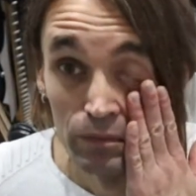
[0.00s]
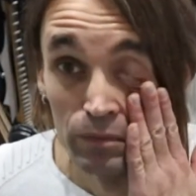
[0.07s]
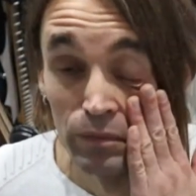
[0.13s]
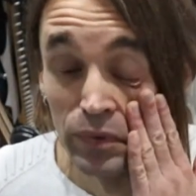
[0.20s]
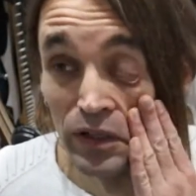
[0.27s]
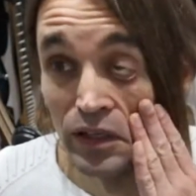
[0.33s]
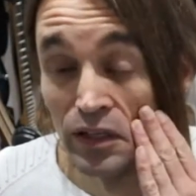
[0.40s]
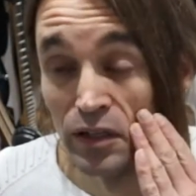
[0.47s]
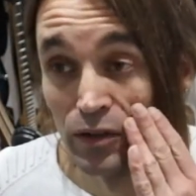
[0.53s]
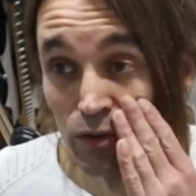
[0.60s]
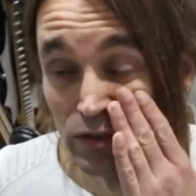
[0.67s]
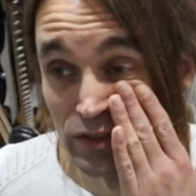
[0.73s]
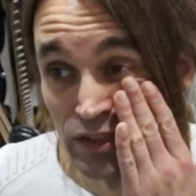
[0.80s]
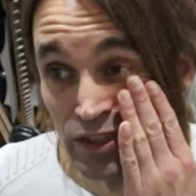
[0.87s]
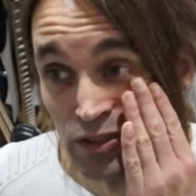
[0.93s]
But
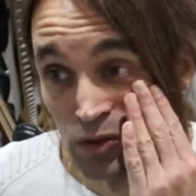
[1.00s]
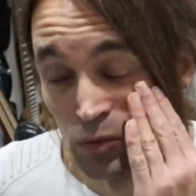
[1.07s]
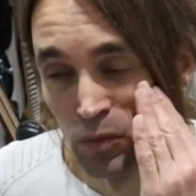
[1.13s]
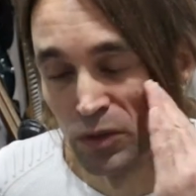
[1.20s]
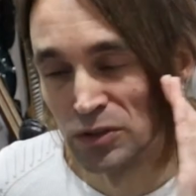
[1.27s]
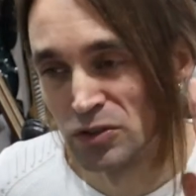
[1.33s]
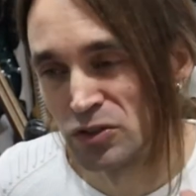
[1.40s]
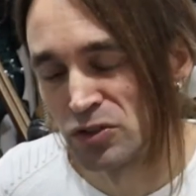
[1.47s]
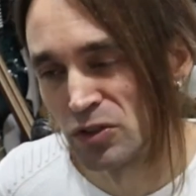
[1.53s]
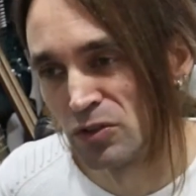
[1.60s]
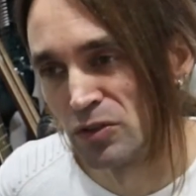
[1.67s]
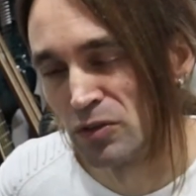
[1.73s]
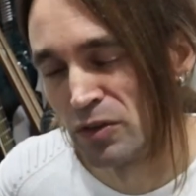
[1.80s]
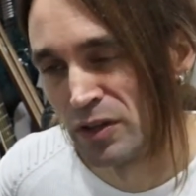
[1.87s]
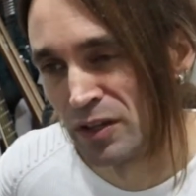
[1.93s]
also, I don't want to show
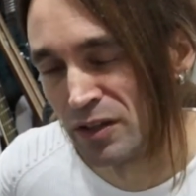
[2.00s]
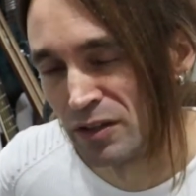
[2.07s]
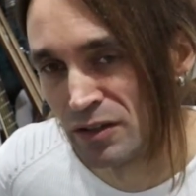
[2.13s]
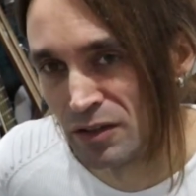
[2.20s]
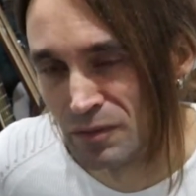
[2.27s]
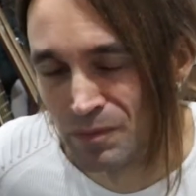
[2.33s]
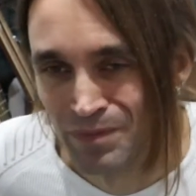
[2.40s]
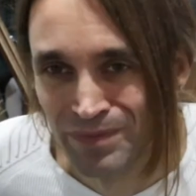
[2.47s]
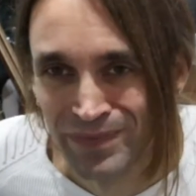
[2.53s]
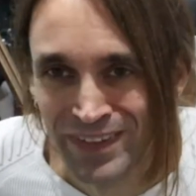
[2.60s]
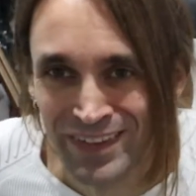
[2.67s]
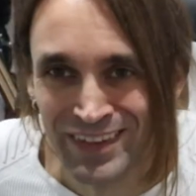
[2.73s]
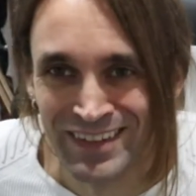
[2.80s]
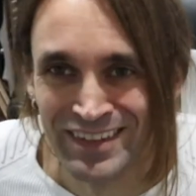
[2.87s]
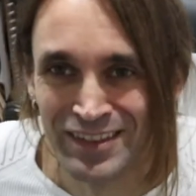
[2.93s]
you the
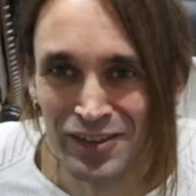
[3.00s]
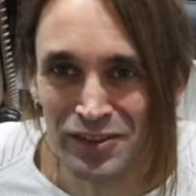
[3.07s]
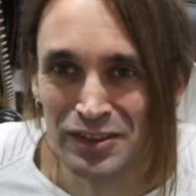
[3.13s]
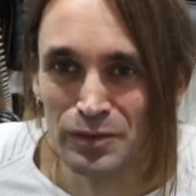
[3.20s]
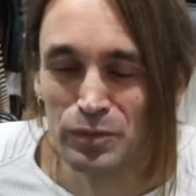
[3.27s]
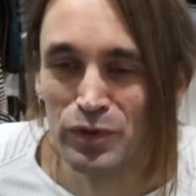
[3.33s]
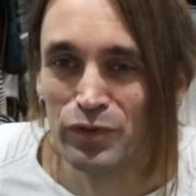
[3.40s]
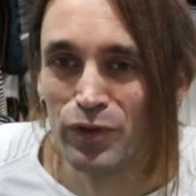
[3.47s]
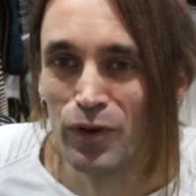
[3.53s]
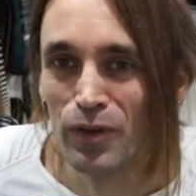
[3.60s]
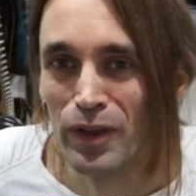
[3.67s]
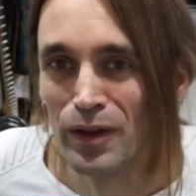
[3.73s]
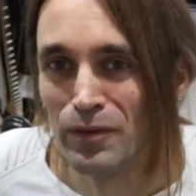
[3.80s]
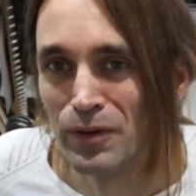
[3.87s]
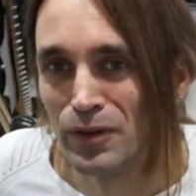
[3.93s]
songs before
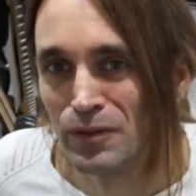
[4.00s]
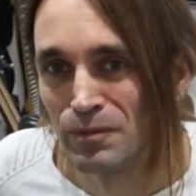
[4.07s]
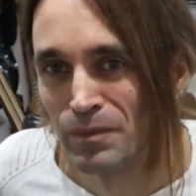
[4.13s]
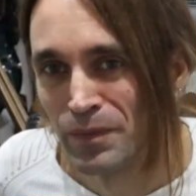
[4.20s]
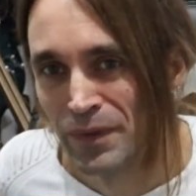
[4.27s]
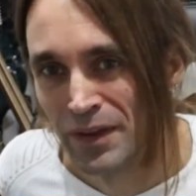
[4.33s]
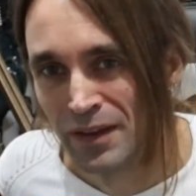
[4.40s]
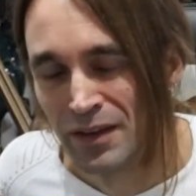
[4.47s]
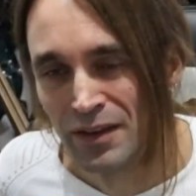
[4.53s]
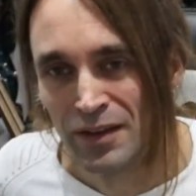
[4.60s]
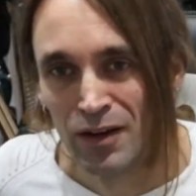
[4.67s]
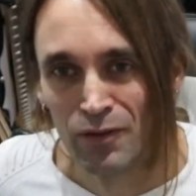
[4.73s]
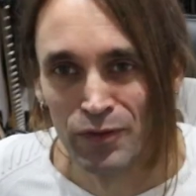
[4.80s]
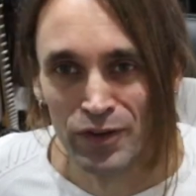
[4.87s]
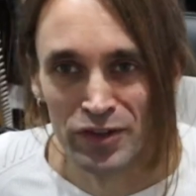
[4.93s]
they will
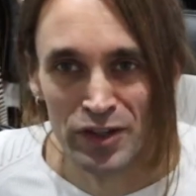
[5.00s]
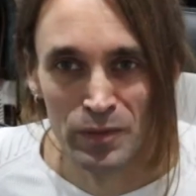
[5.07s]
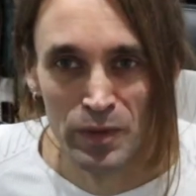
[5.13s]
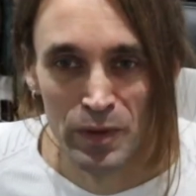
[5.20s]
officially be